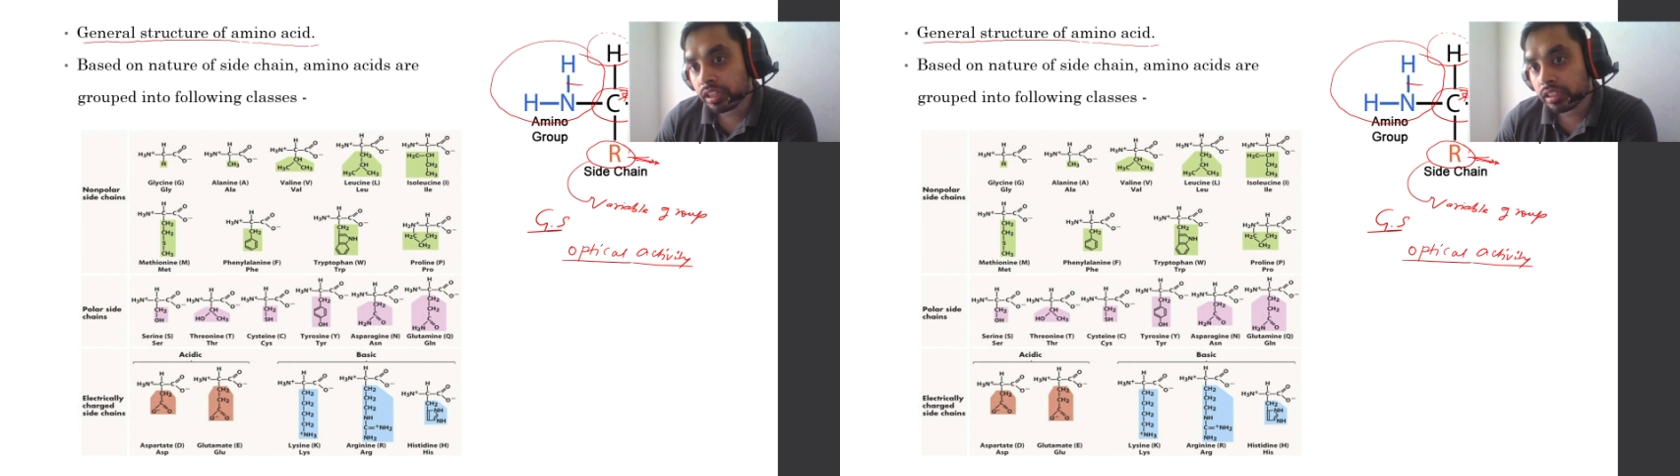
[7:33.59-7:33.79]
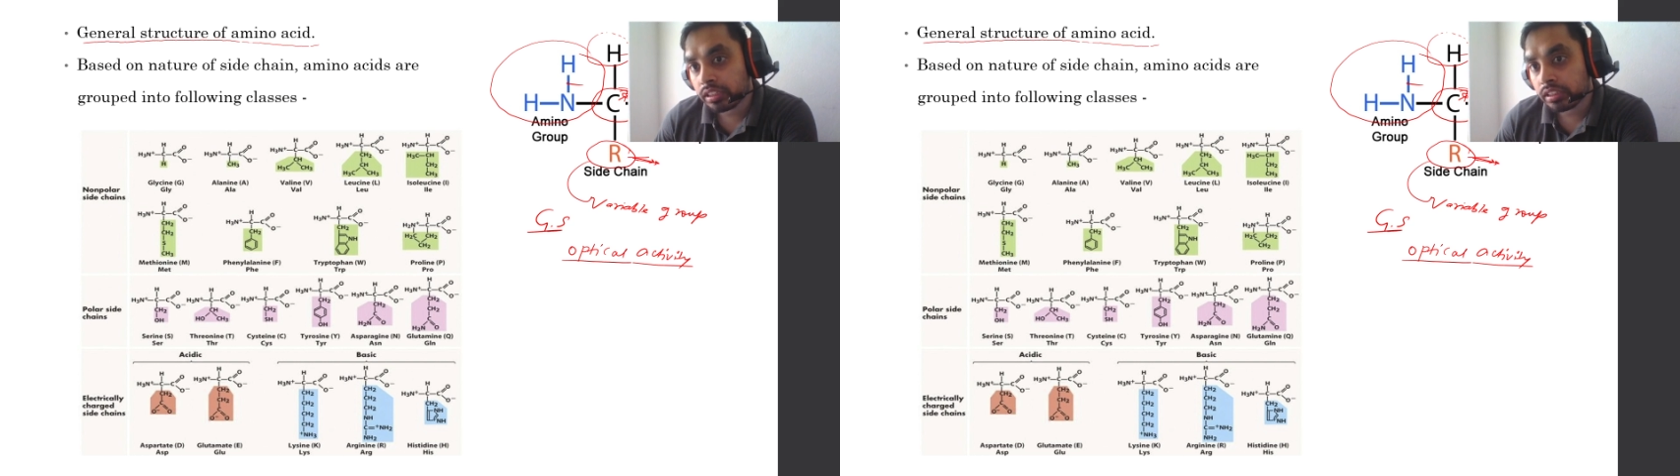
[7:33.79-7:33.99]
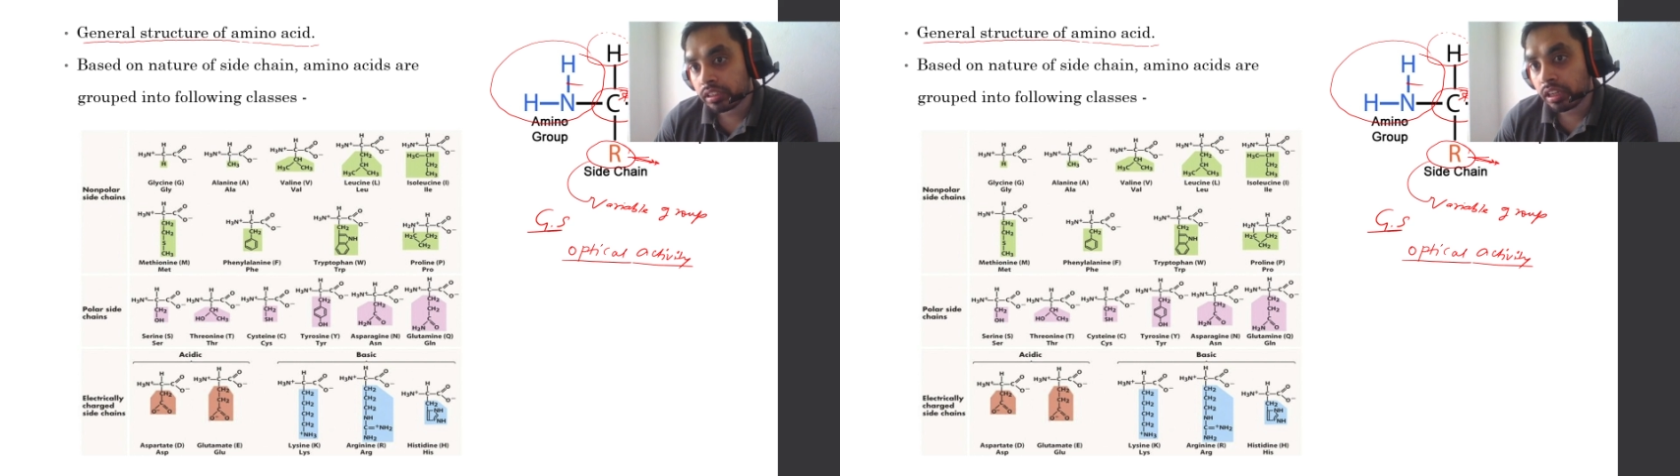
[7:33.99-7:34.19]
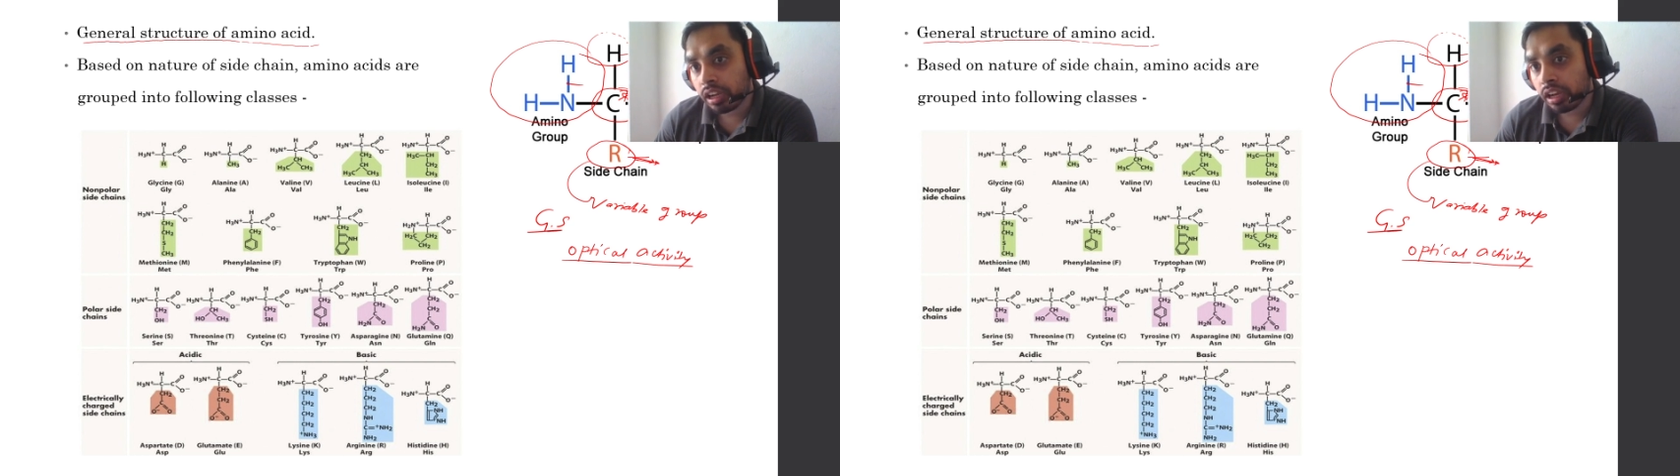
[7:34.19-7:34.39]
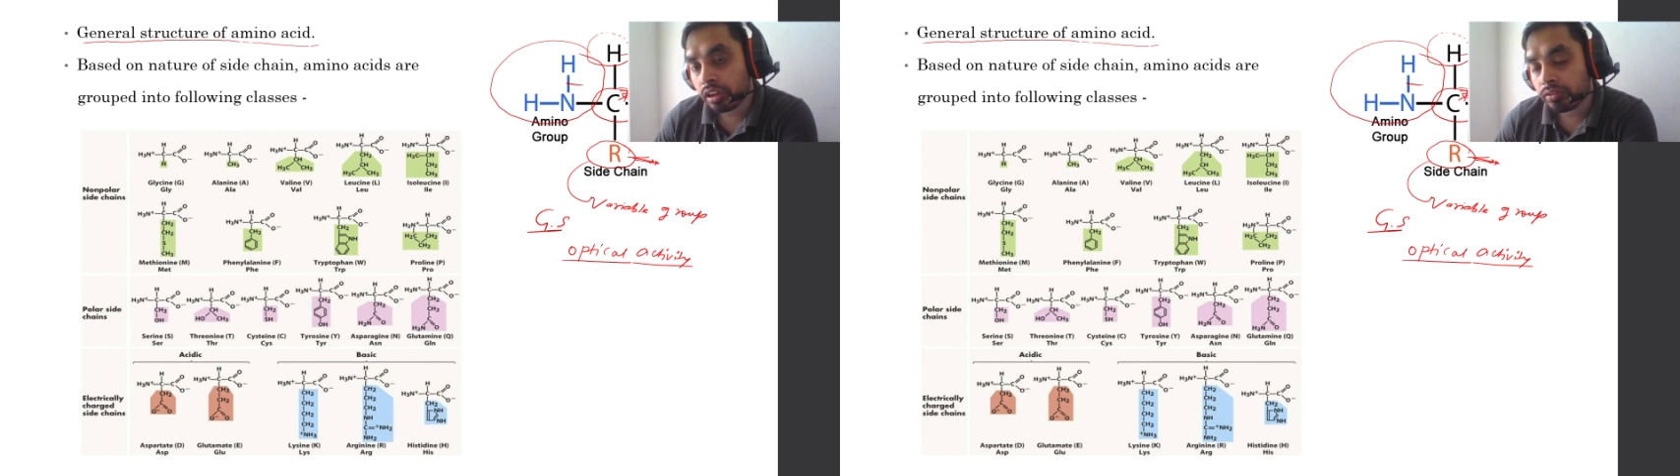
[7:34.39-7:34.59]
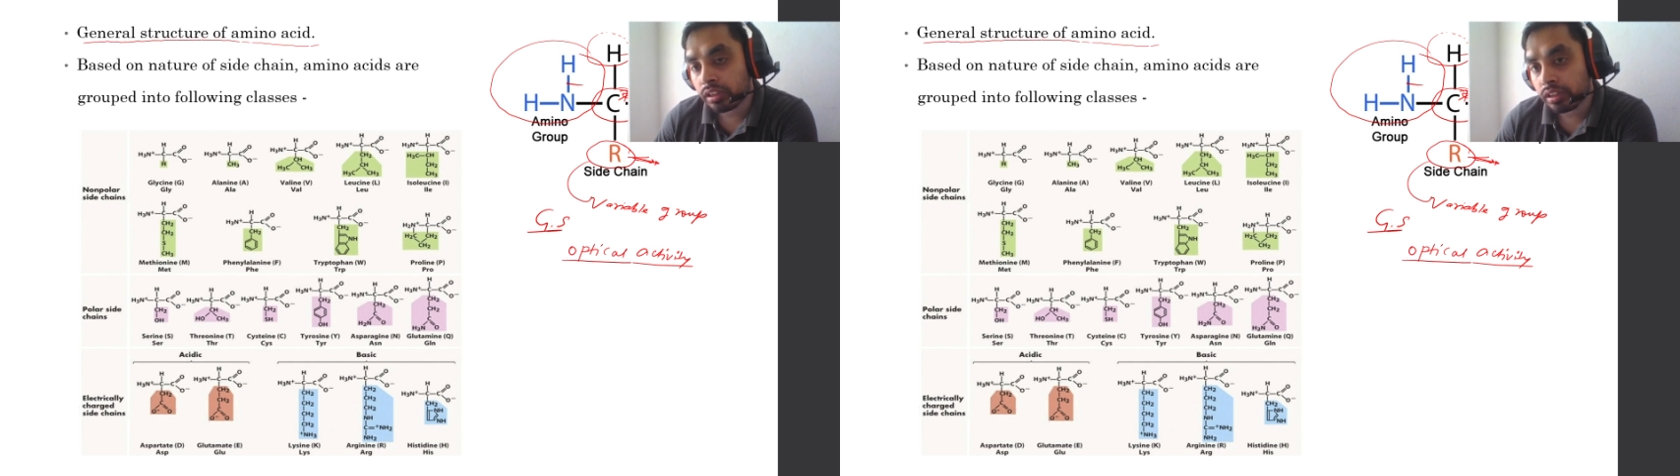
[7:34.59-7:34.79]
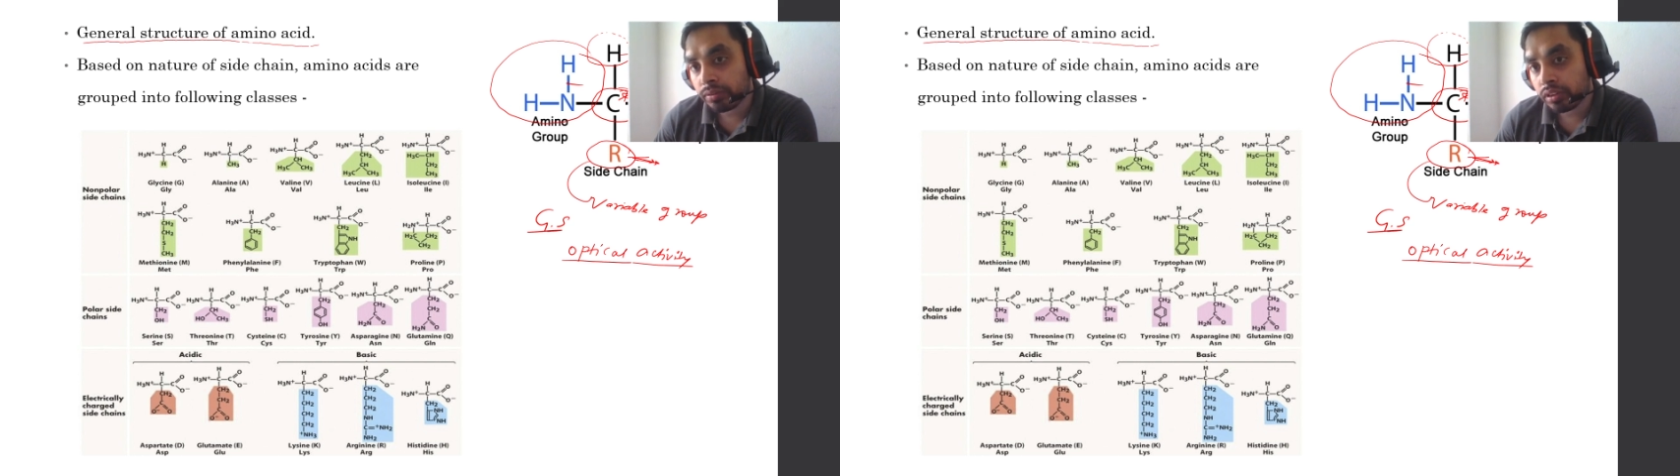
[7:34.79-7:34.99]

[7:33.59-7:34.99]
and this carbon